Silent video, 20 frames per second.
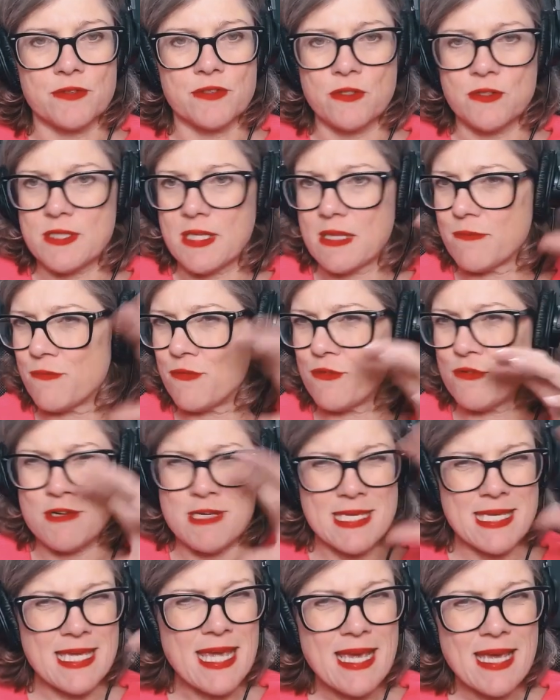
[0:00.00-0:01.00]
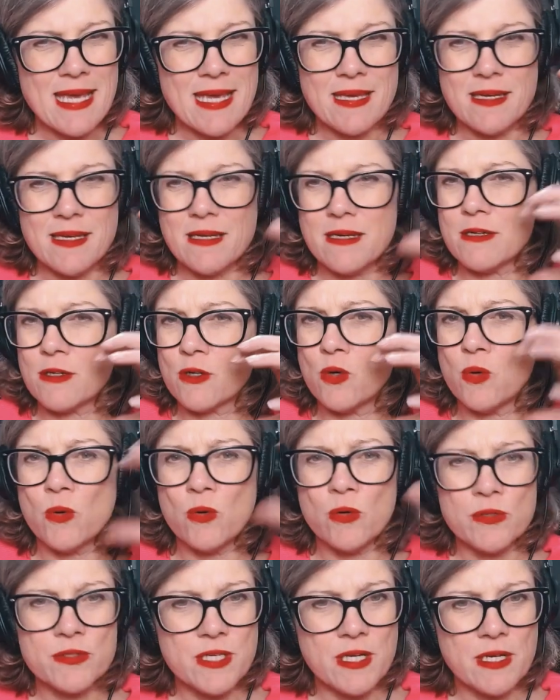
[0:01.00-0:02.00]
Do you set them for a year, a
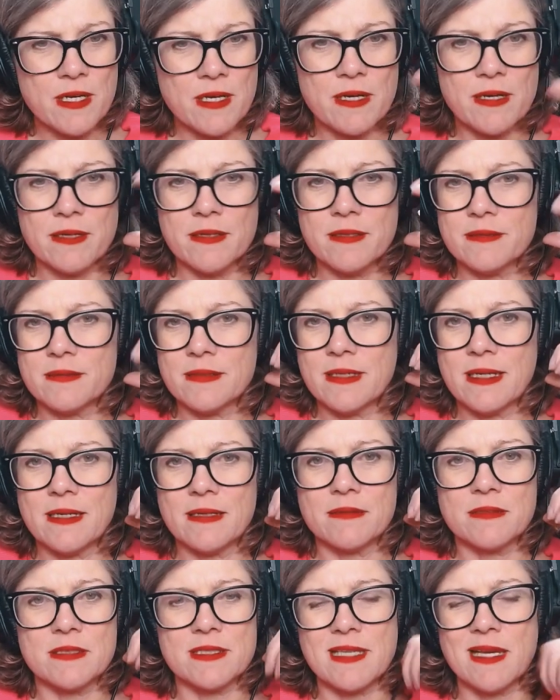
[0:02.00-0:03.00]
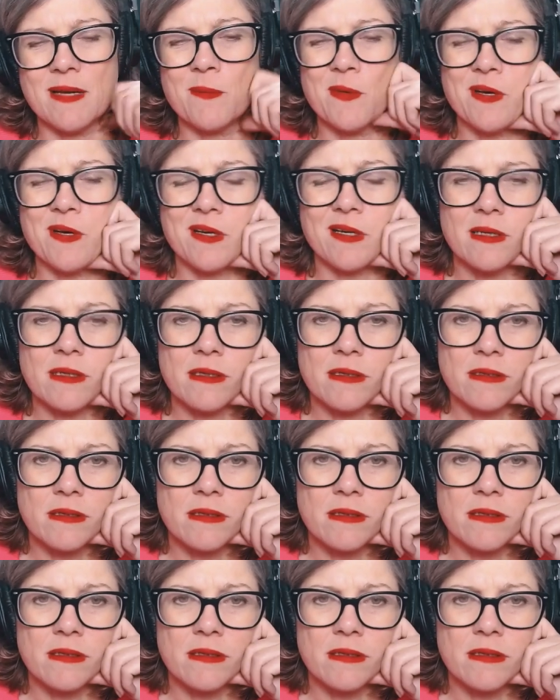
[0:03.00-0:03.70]
quarter? How does that work?